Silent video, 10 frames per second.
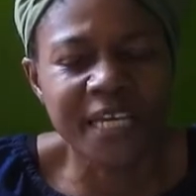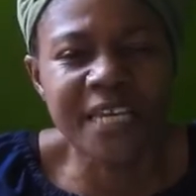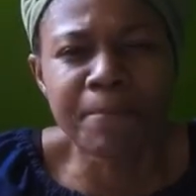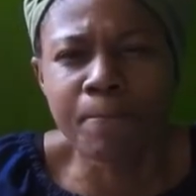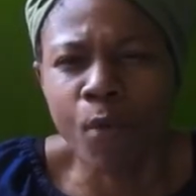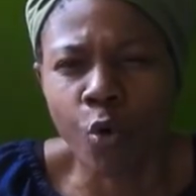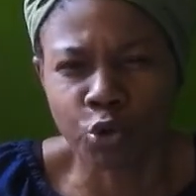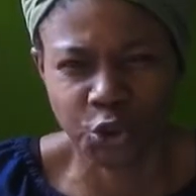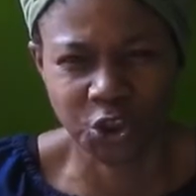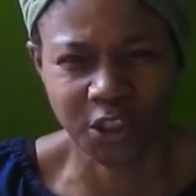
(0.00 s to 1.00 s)

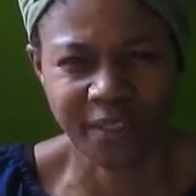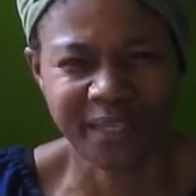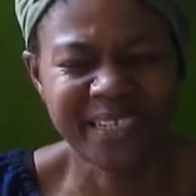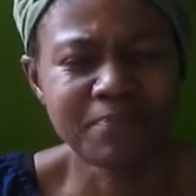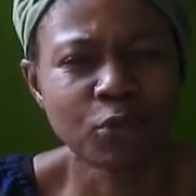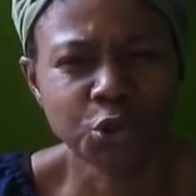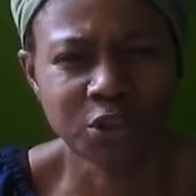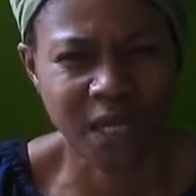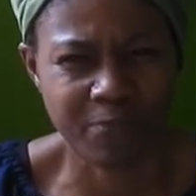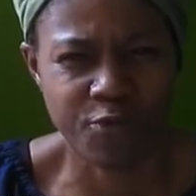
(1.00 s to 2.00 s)

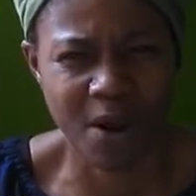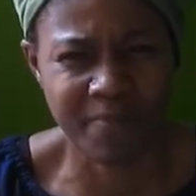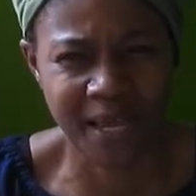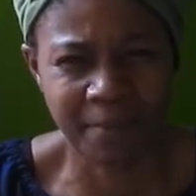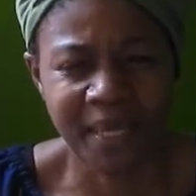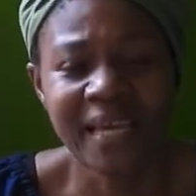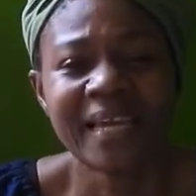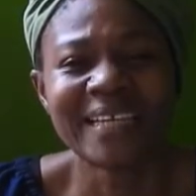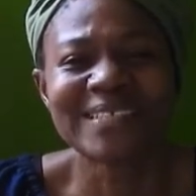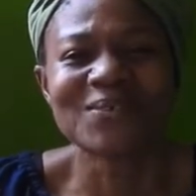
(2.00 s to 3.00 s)
emotional problem
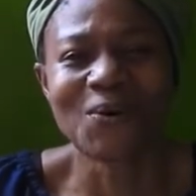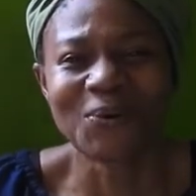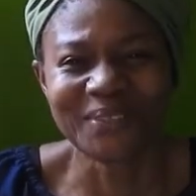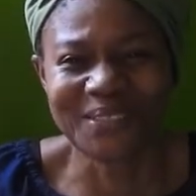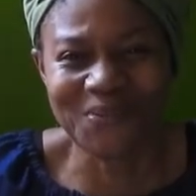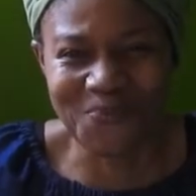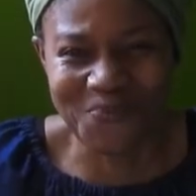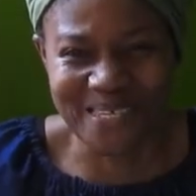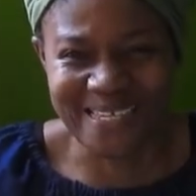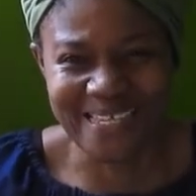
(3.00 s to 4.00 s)
is going to
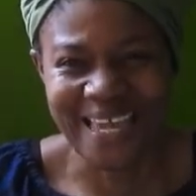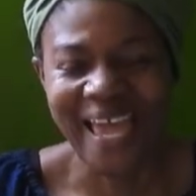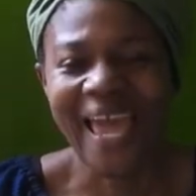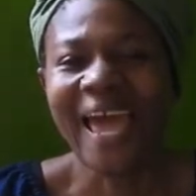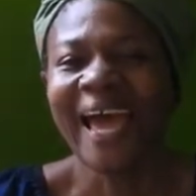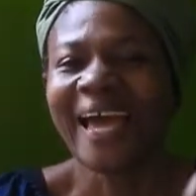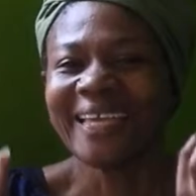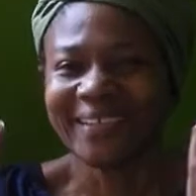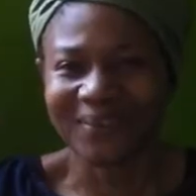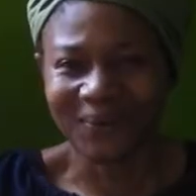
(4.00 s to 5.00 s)
be,
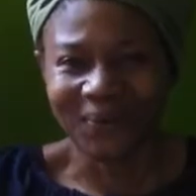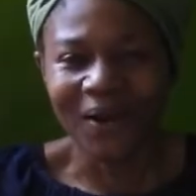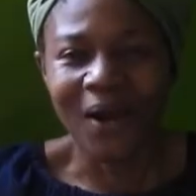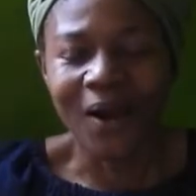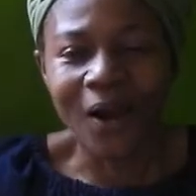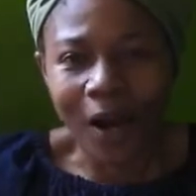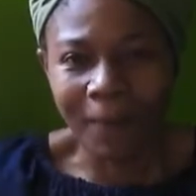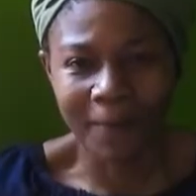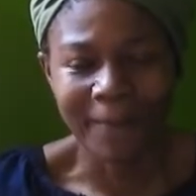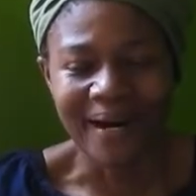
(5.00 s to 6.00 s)

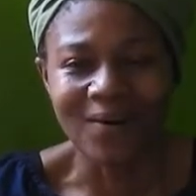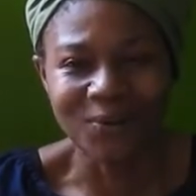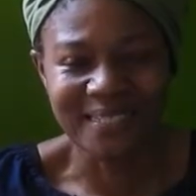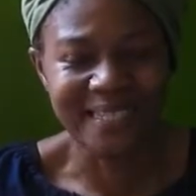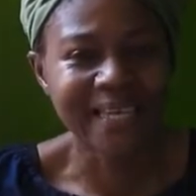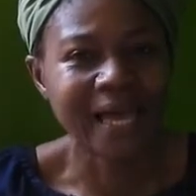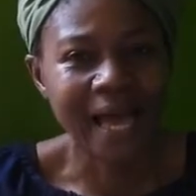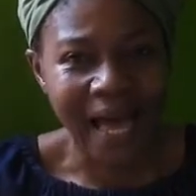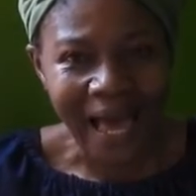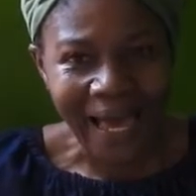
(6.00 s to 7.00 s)
come about
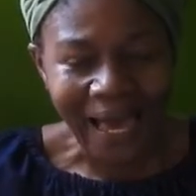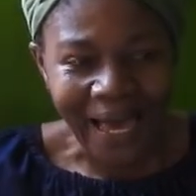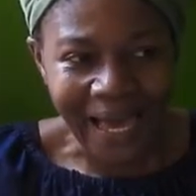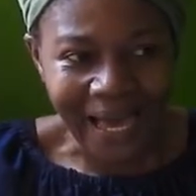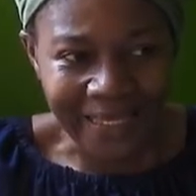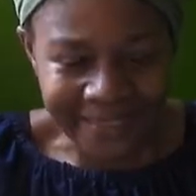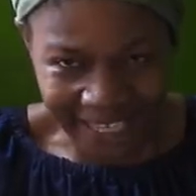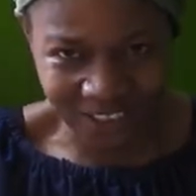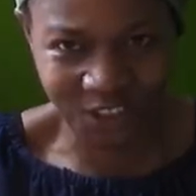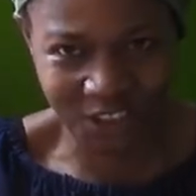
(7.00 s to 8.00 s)

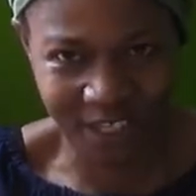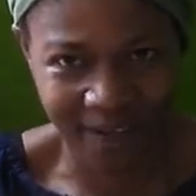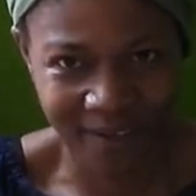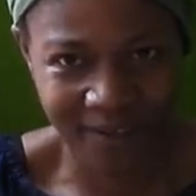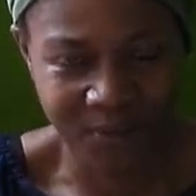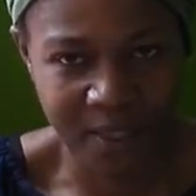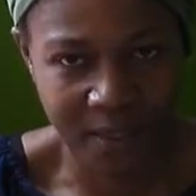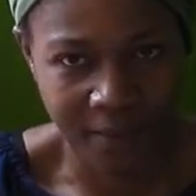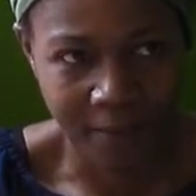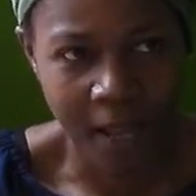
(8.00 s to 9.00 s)
next year,
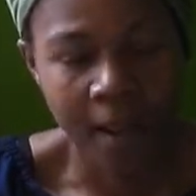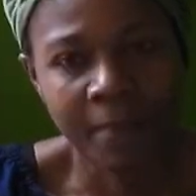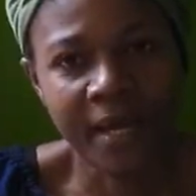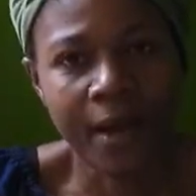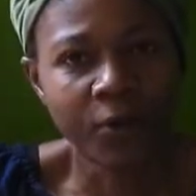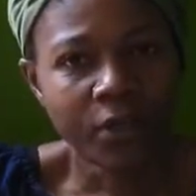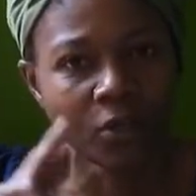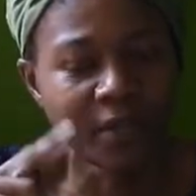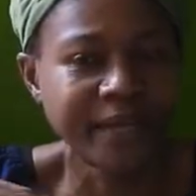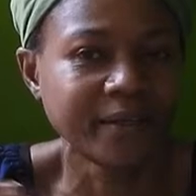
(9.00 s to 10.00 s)
okay? Because when you
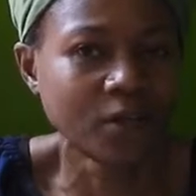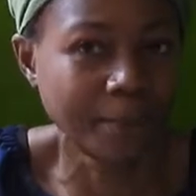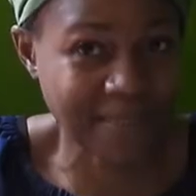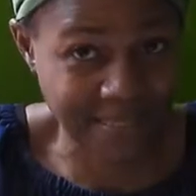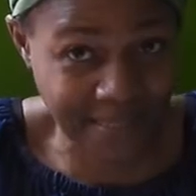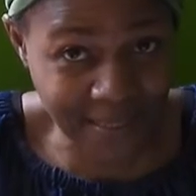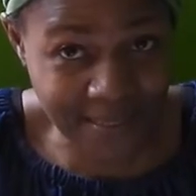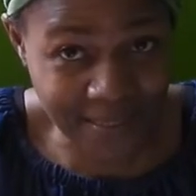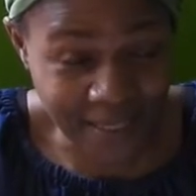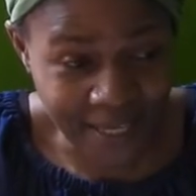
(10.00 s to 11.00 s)
look at the number
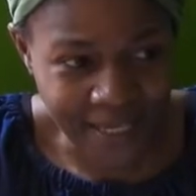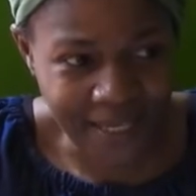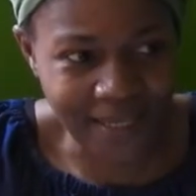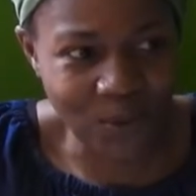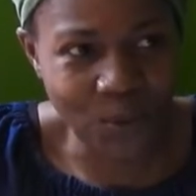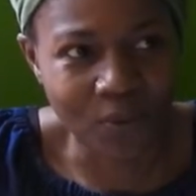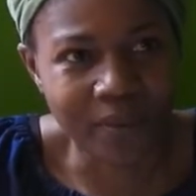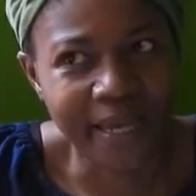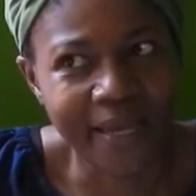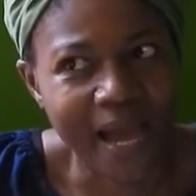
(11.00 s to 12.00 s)
6, it
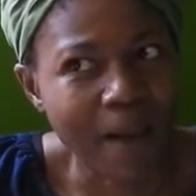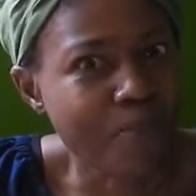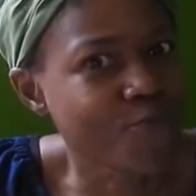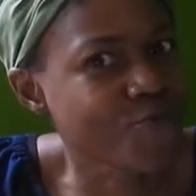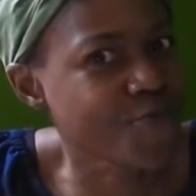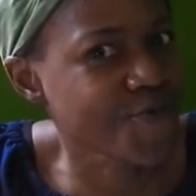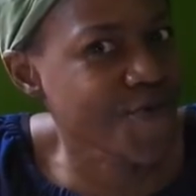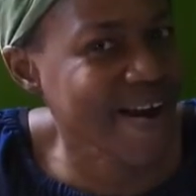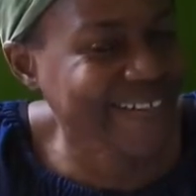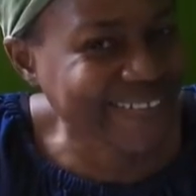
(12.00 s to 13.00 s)
look like a
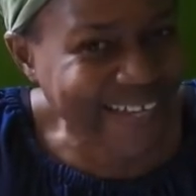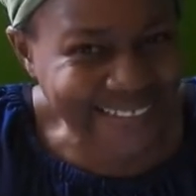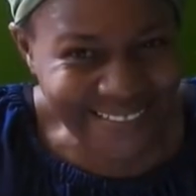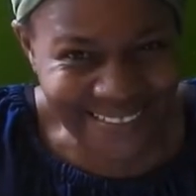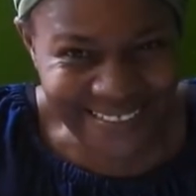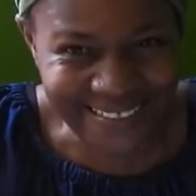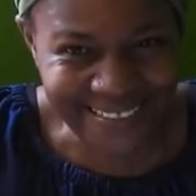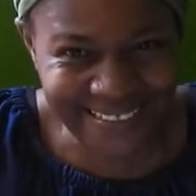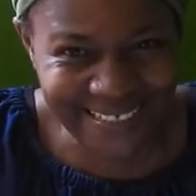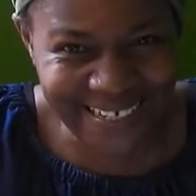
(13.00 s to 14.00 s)
pregnant
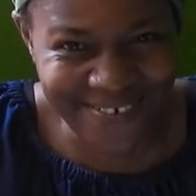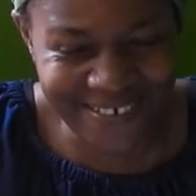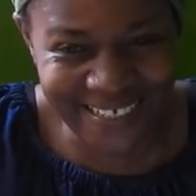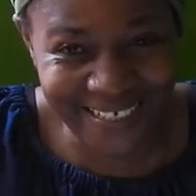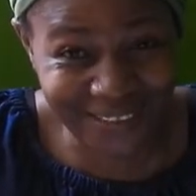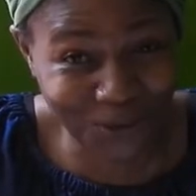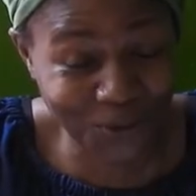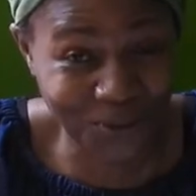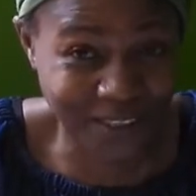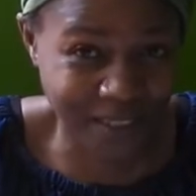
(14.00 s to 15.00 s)
lady, really and
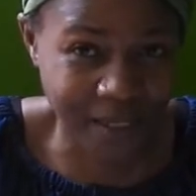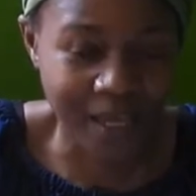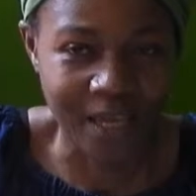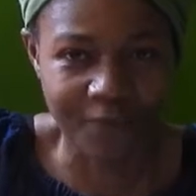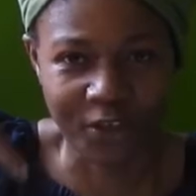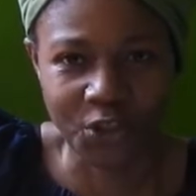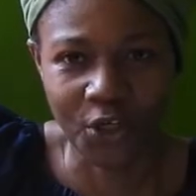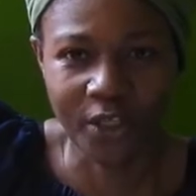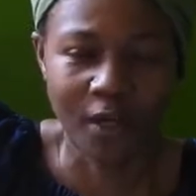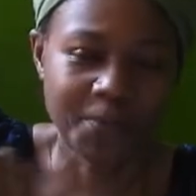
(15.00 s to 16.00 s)
truly. If you
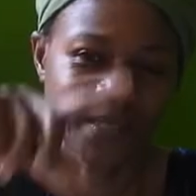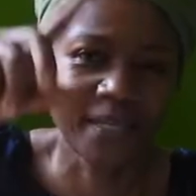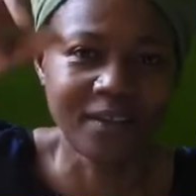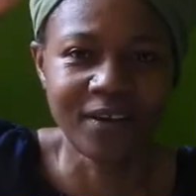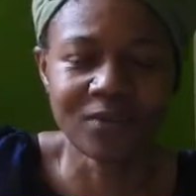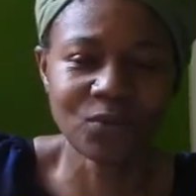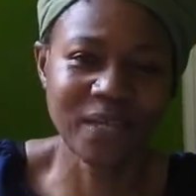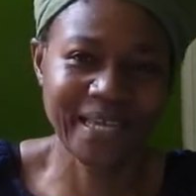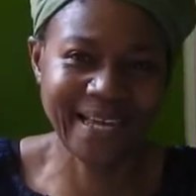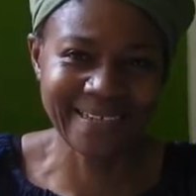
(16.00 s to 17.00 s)
turn it upside down, it look
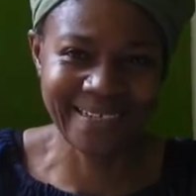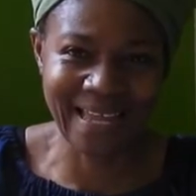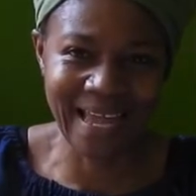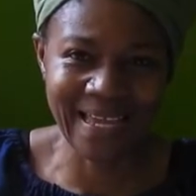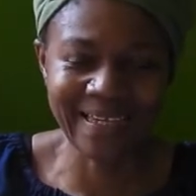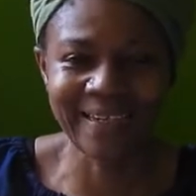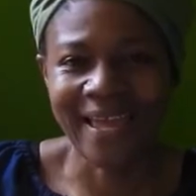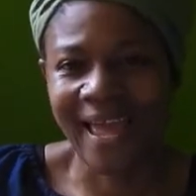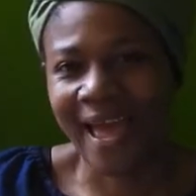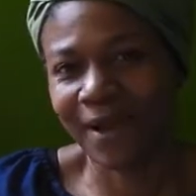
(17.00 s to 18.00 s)
like a 9,
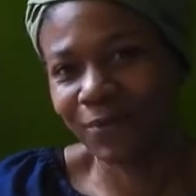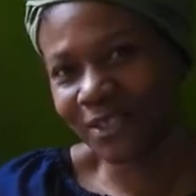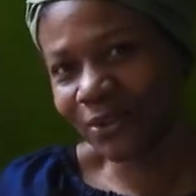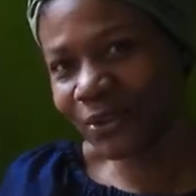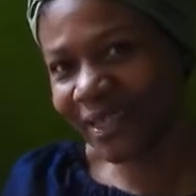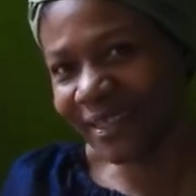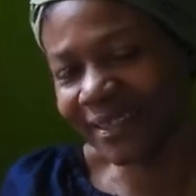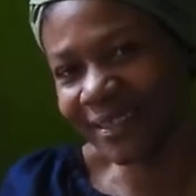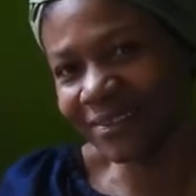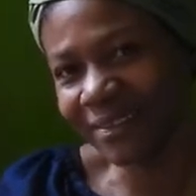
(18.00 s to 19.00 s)
and when you look at
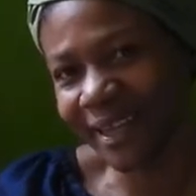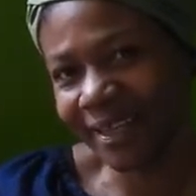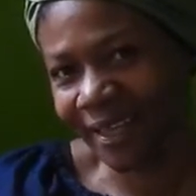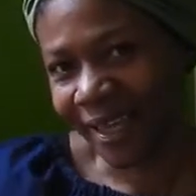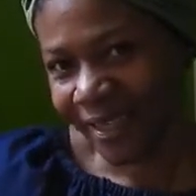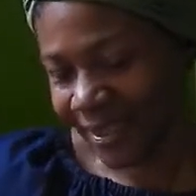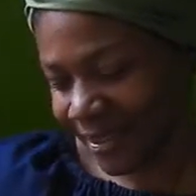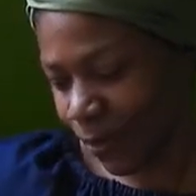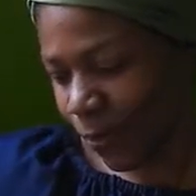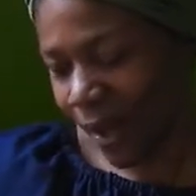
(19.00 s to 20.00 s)
it, it look like it's
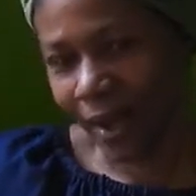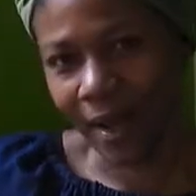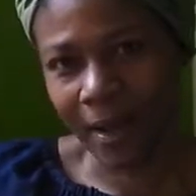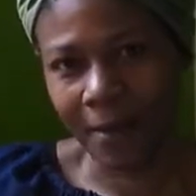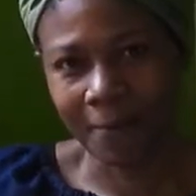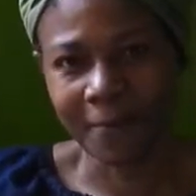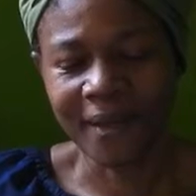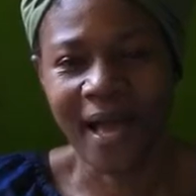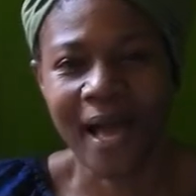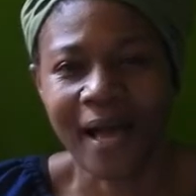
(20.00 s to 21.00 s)
a
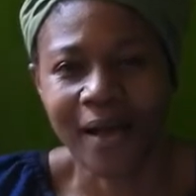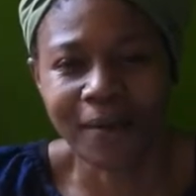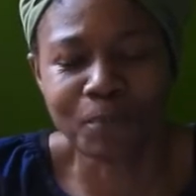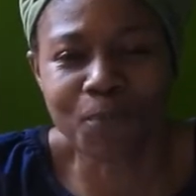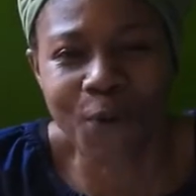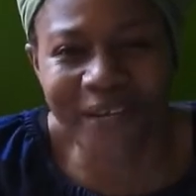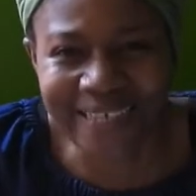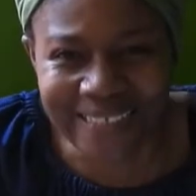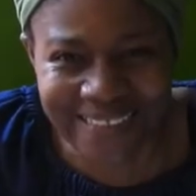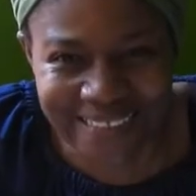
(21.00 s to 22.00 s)

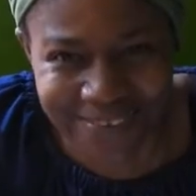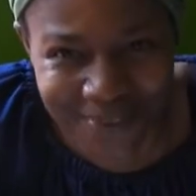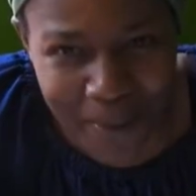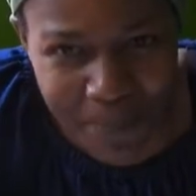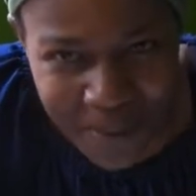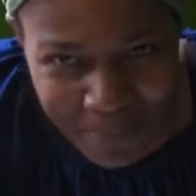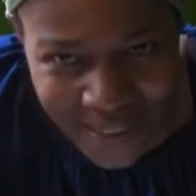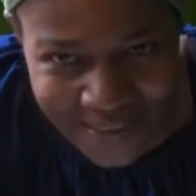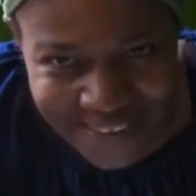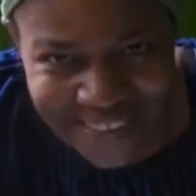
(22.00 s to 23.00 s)
pregnant lady with a big
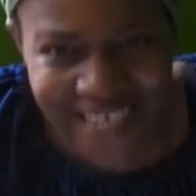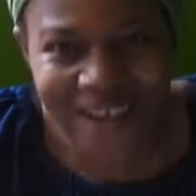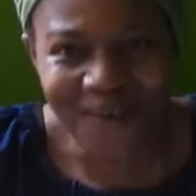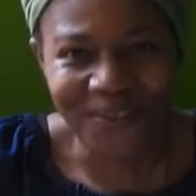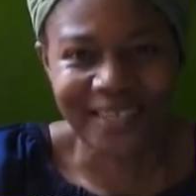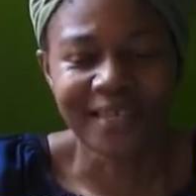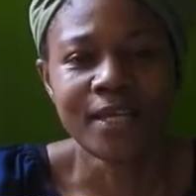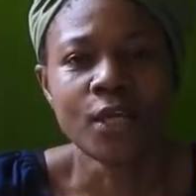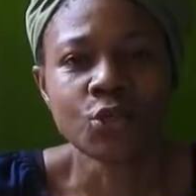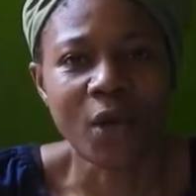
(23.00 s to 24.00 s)
belly.
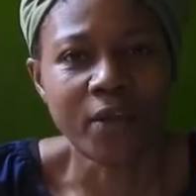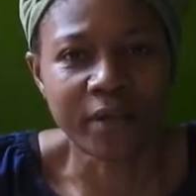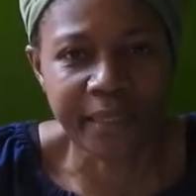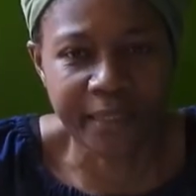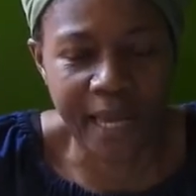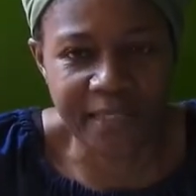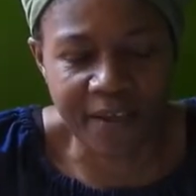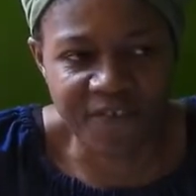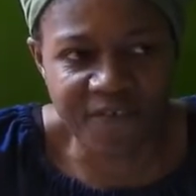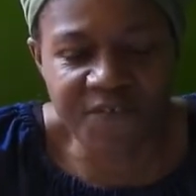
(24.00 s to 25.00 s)
Okay, so I look at it as
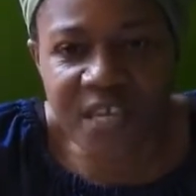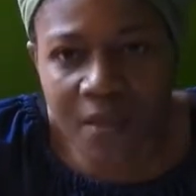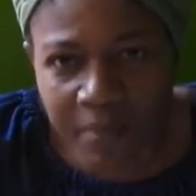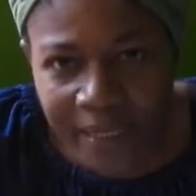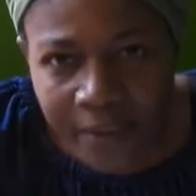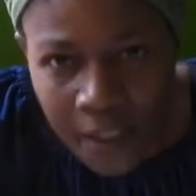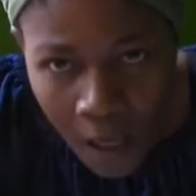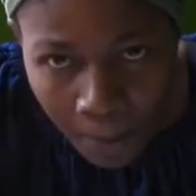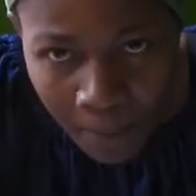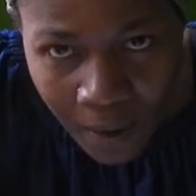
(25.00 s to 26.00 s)
a female
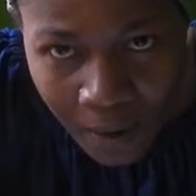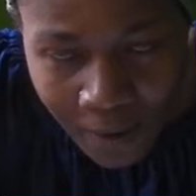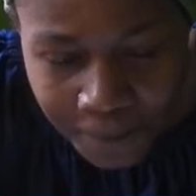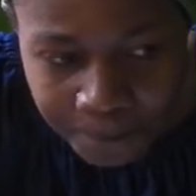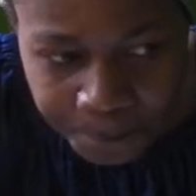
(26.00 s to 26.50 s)
number,